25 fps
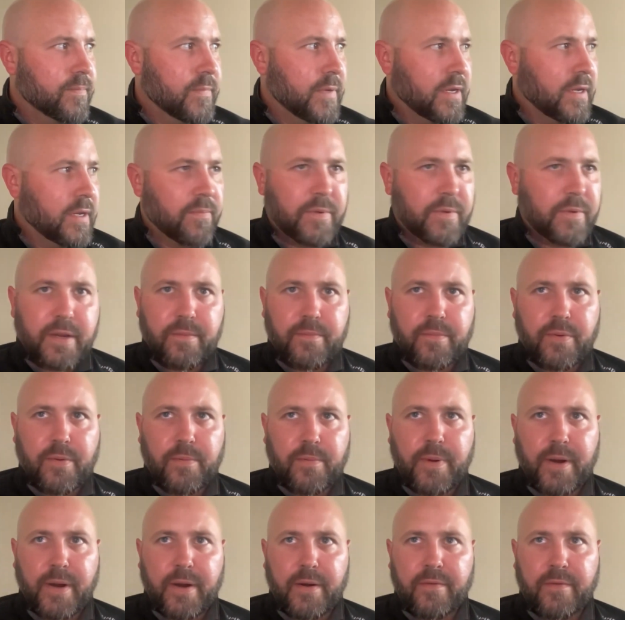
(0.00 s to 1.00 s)
getting
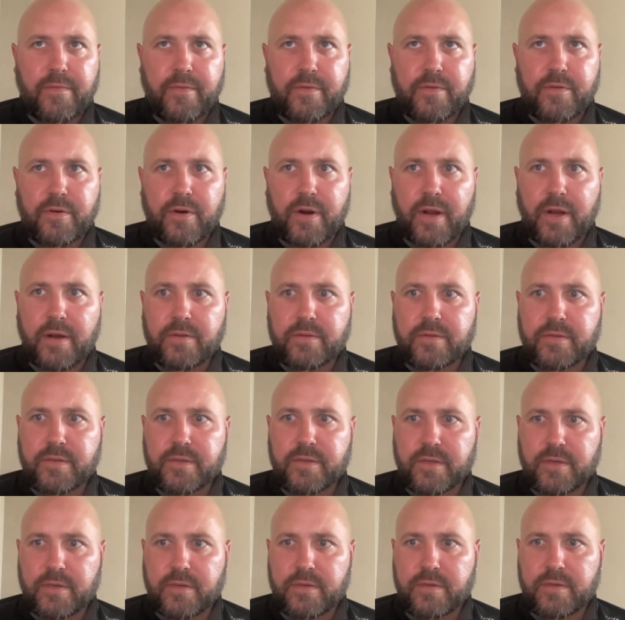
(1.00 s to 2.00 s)
prepared for
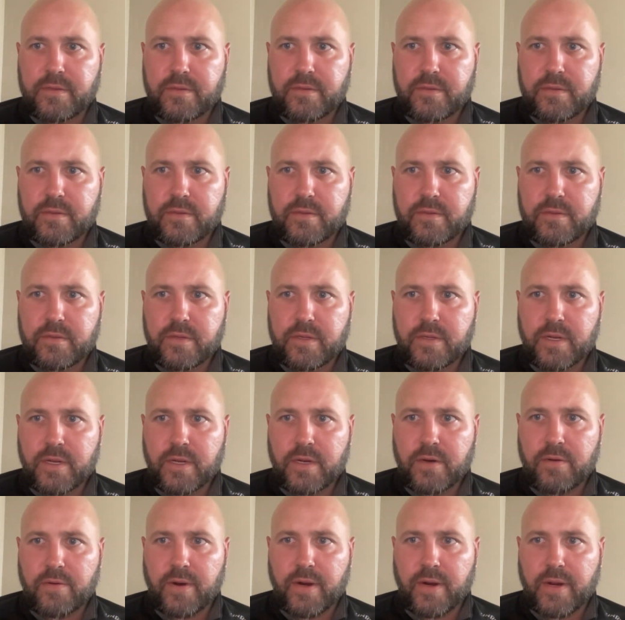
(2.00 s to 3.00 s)
tryouts and
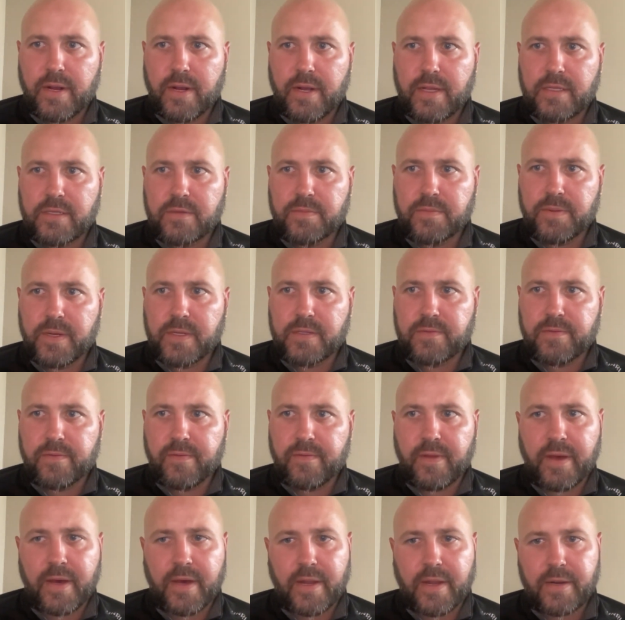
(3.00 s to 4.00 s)
getting your right headspace
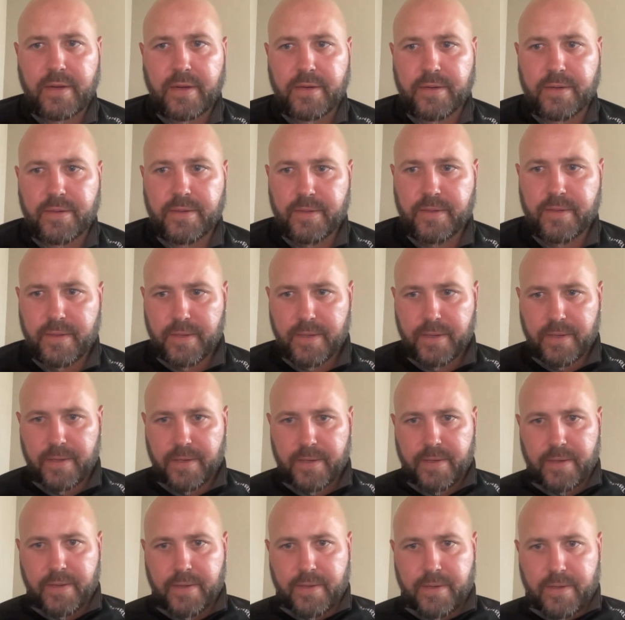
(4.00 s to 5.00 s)
for that, and
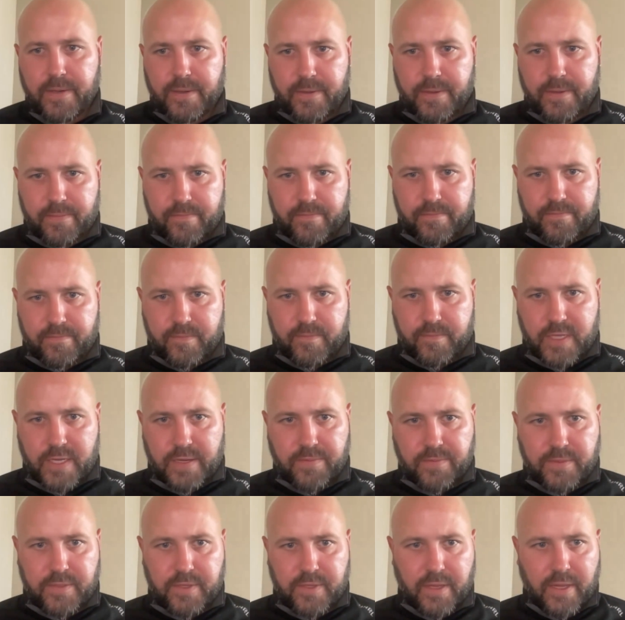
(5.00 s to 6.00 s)

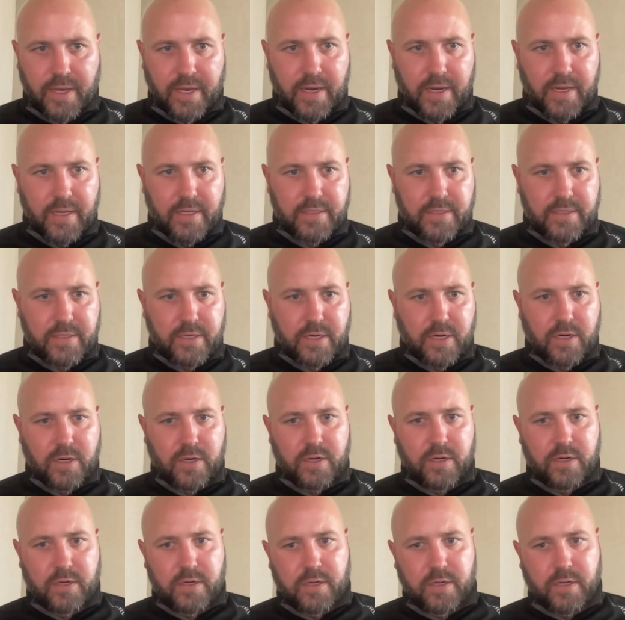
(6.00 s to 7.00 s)
tips on that. Is
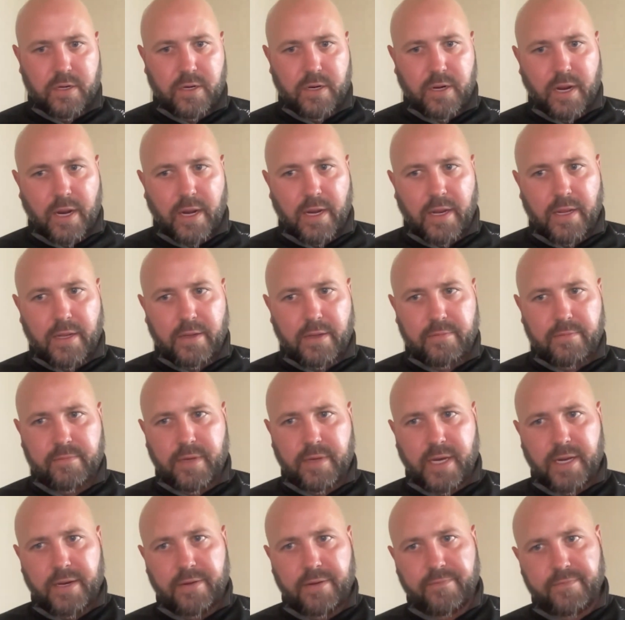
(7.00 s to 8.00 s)
there any
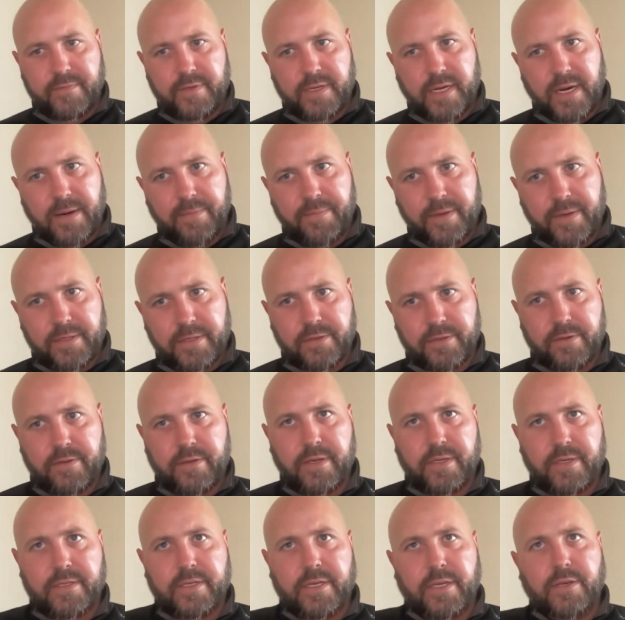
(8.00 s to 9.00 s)
kind of topics or
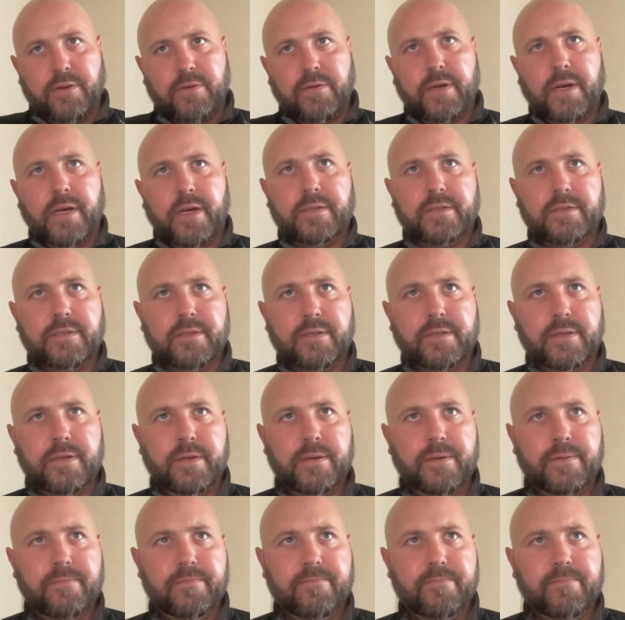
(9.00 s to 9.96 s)
things that you guys